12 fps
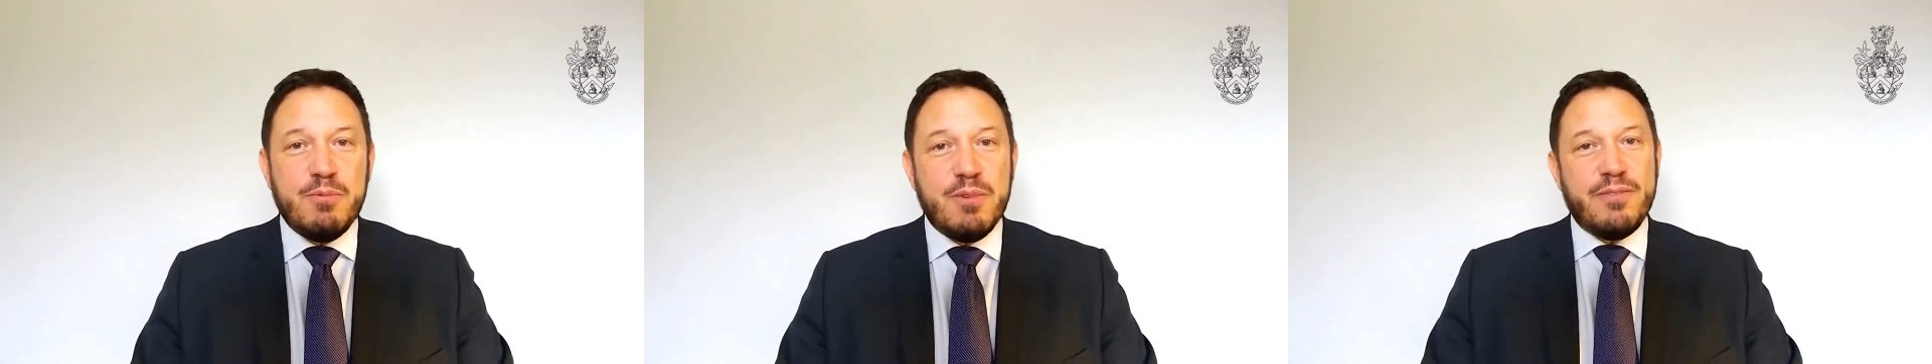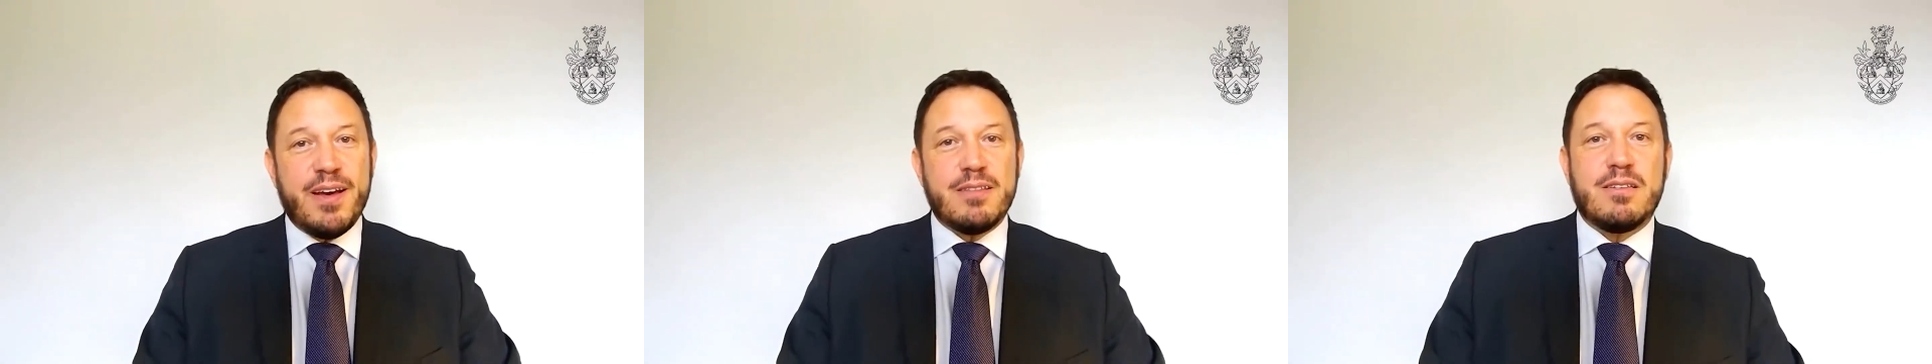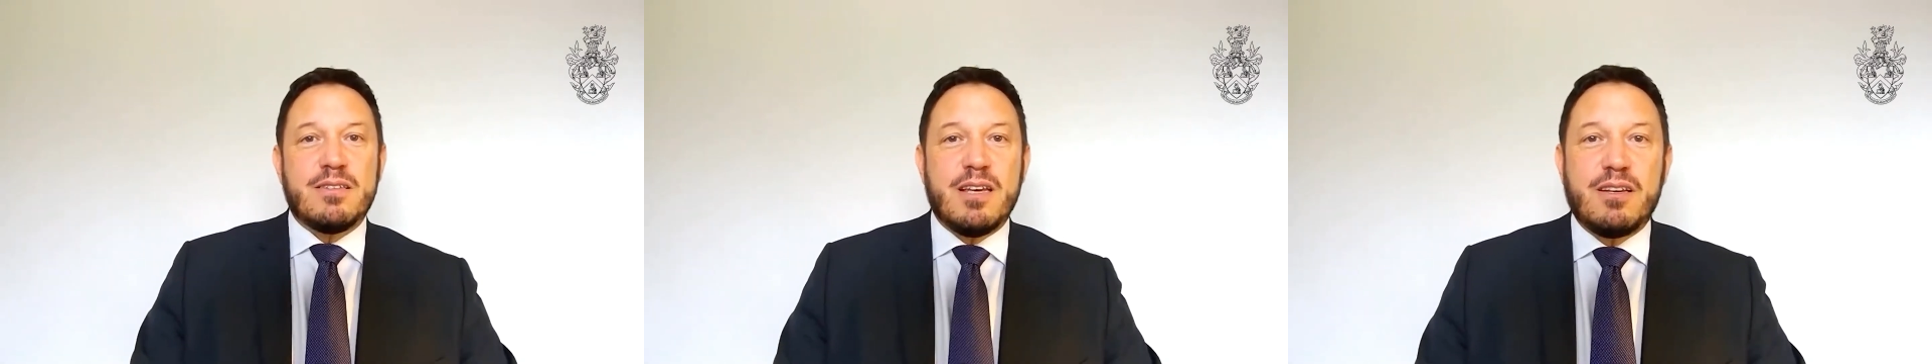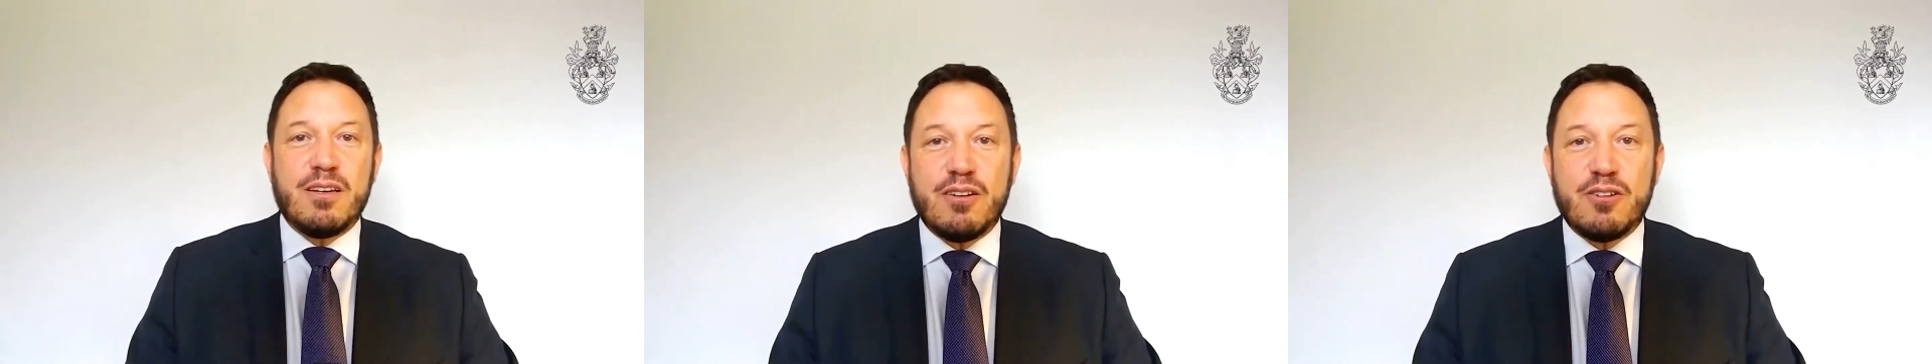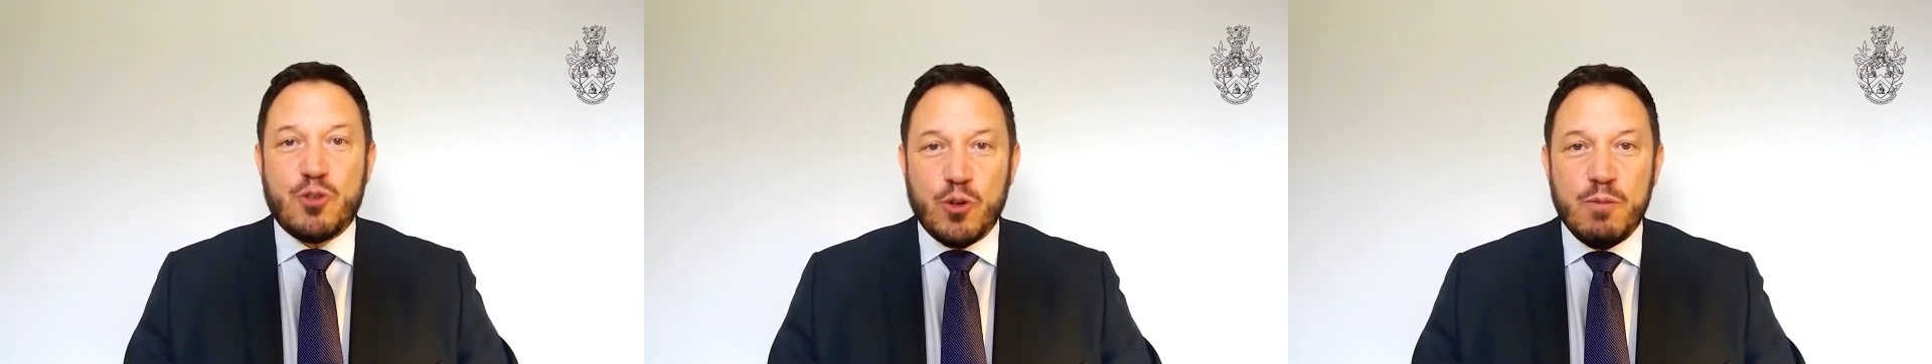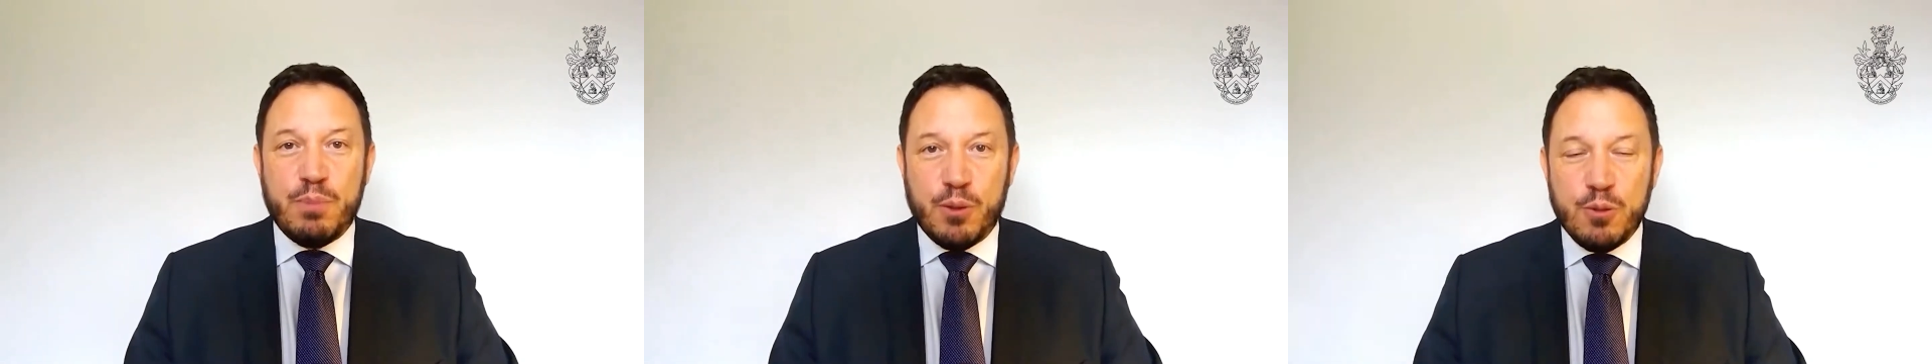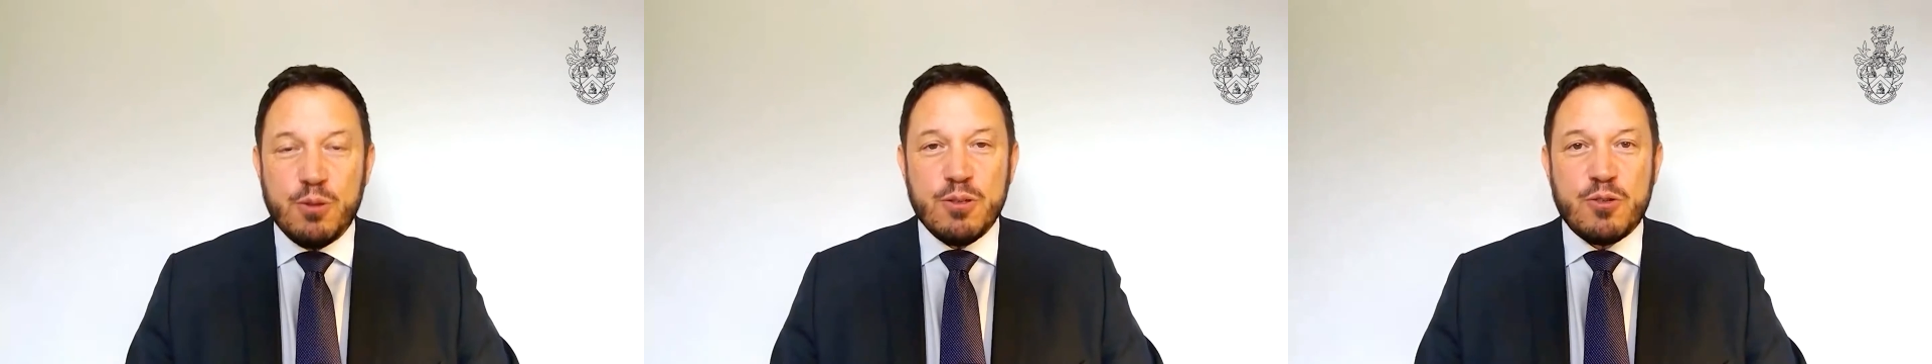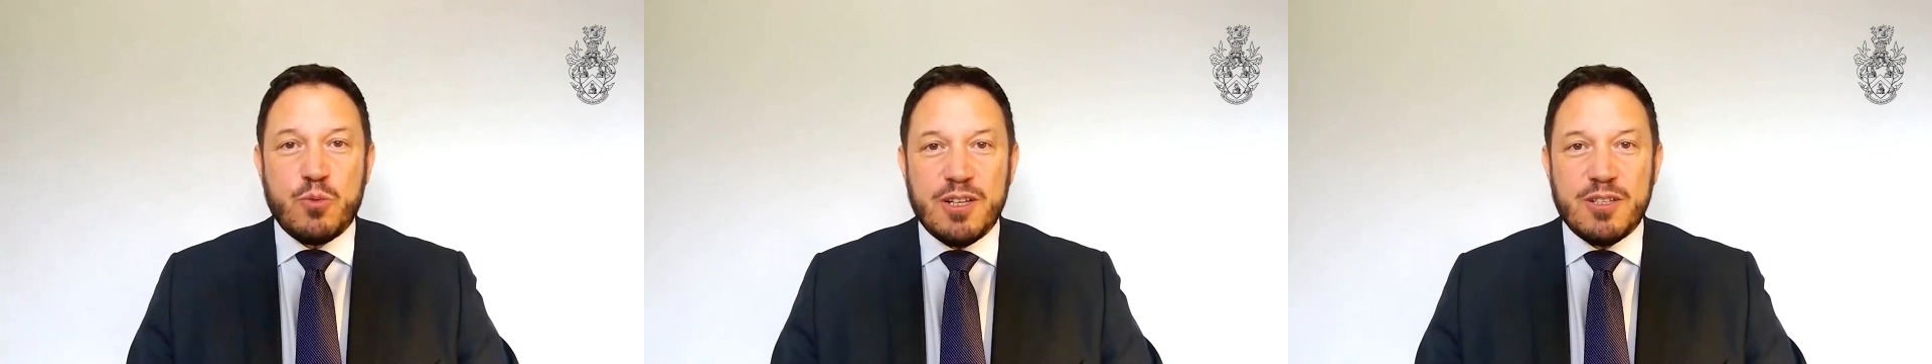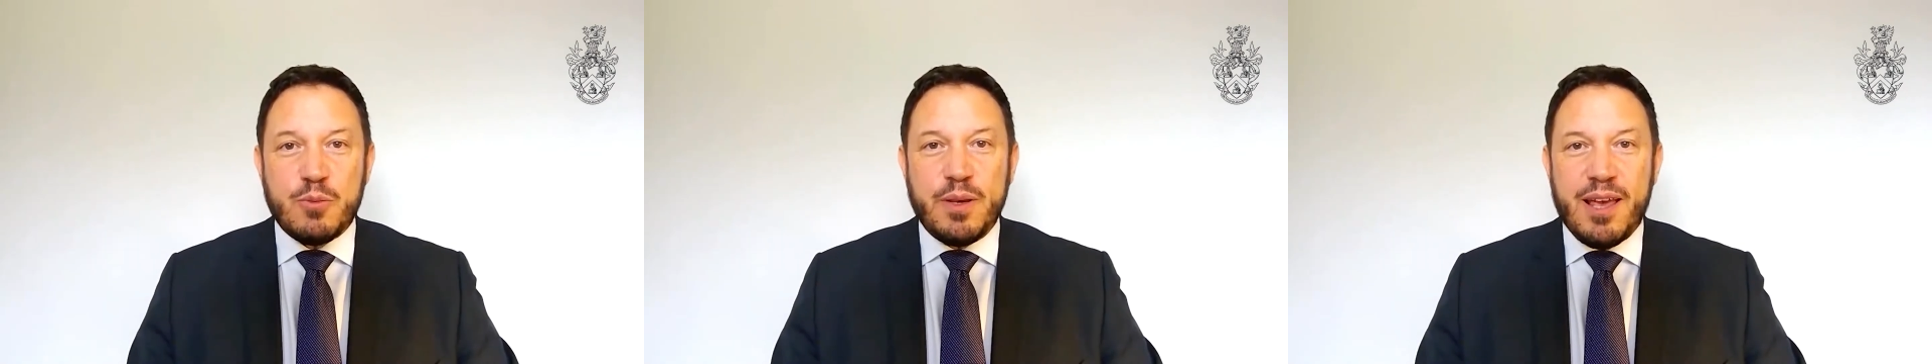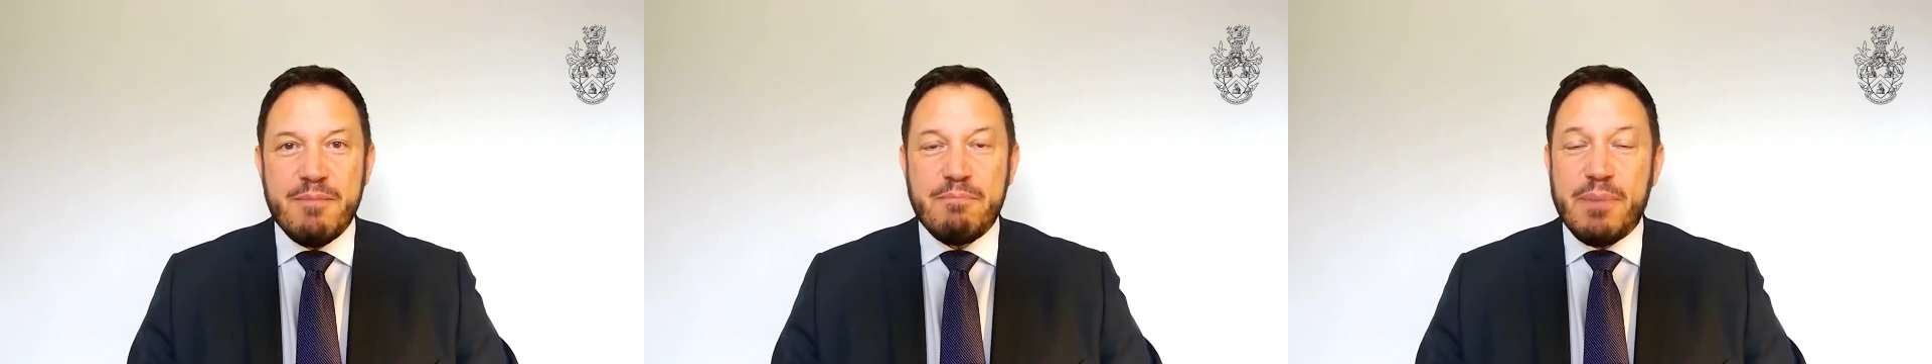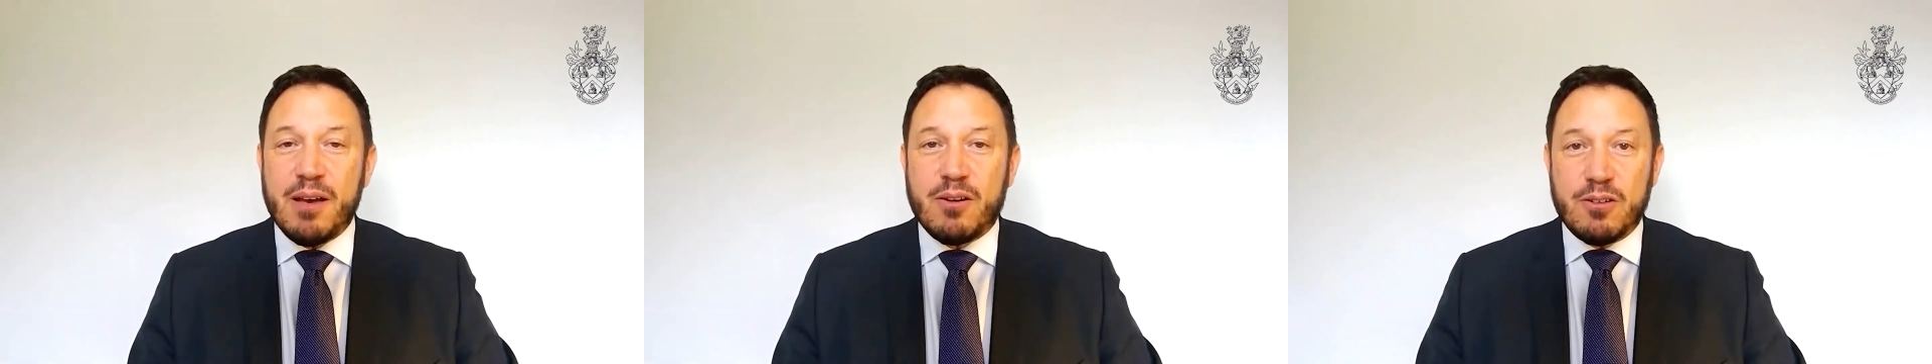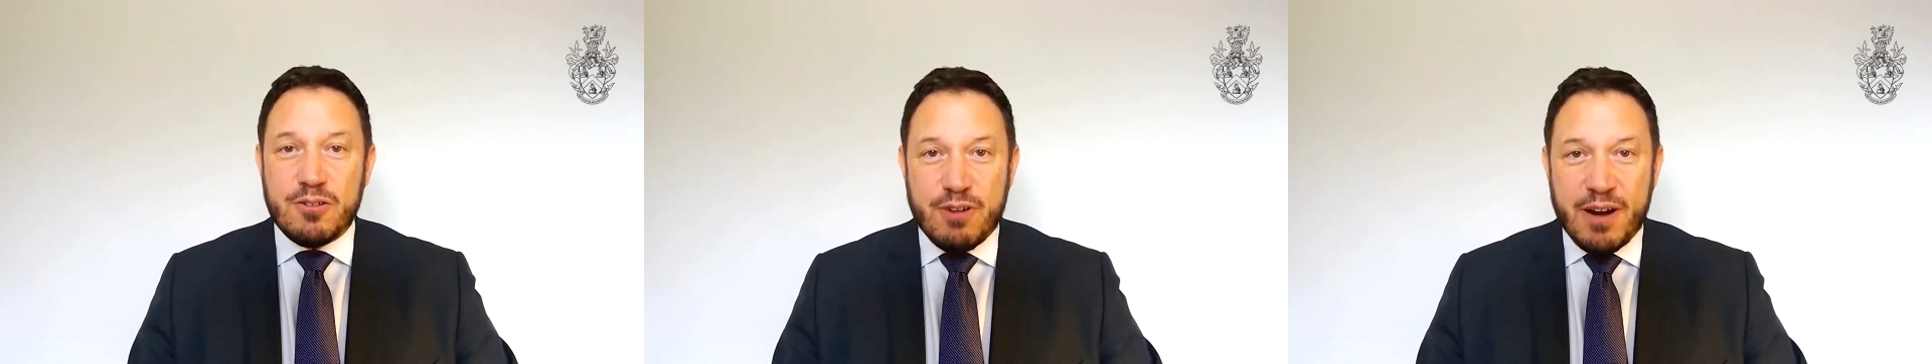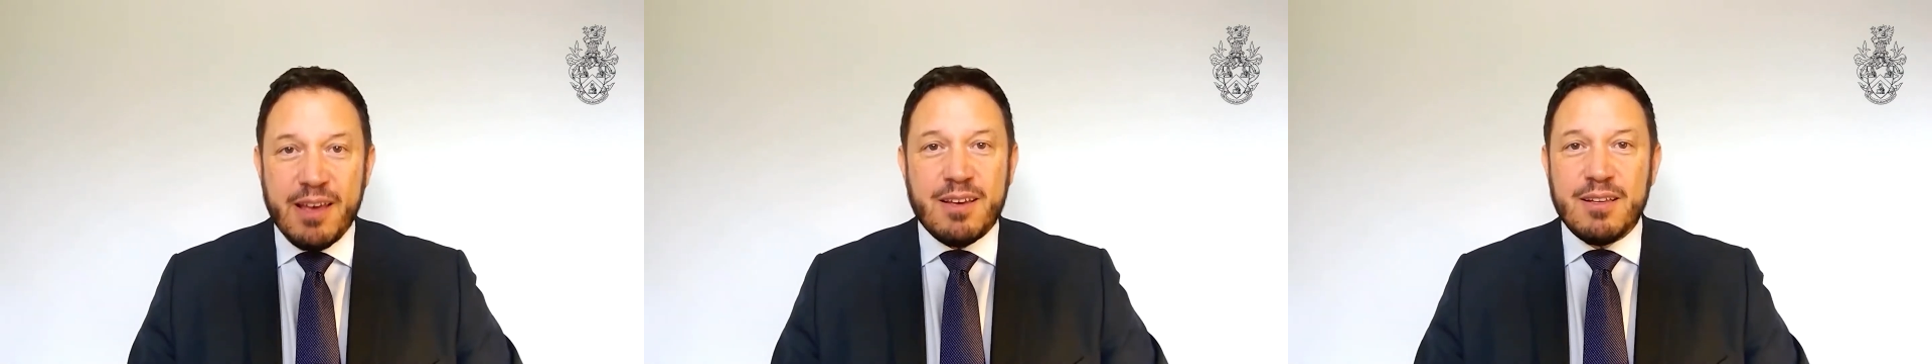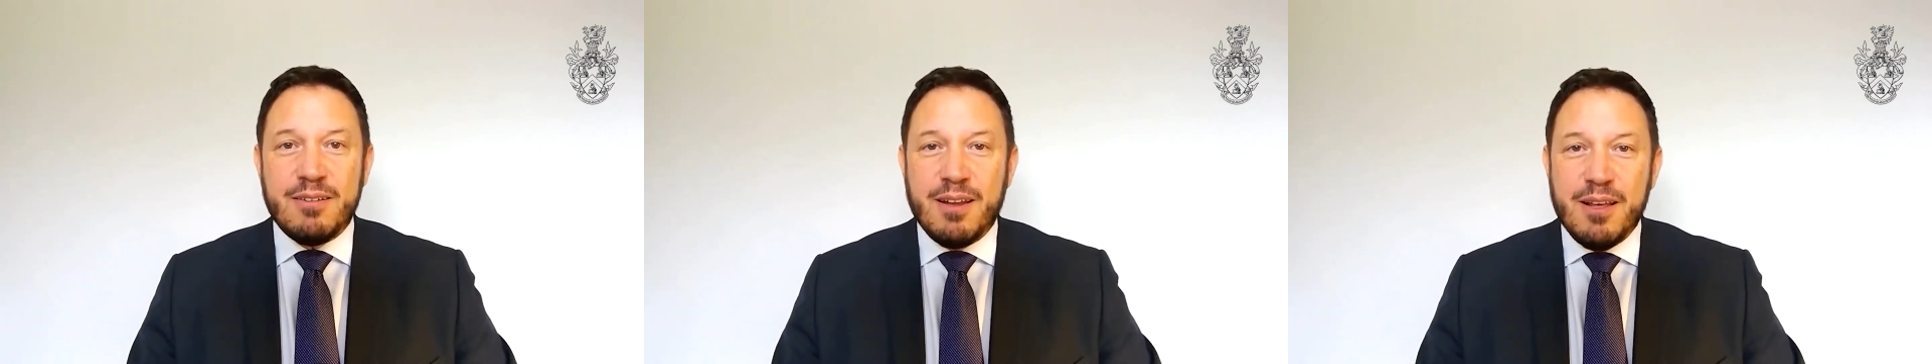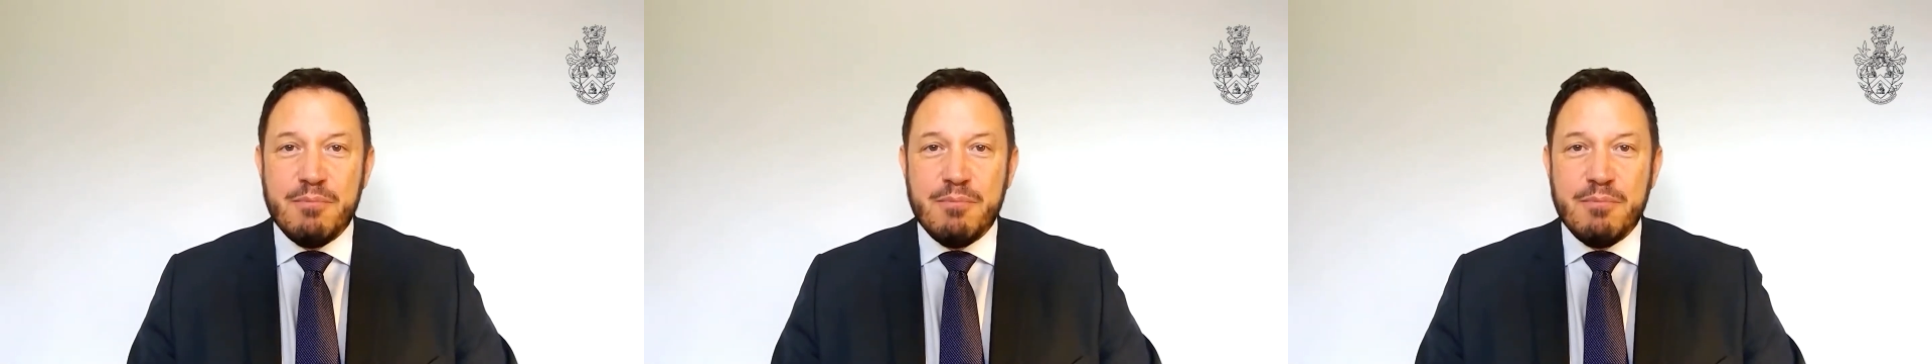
we've had to take a short pause whilst we get back on track and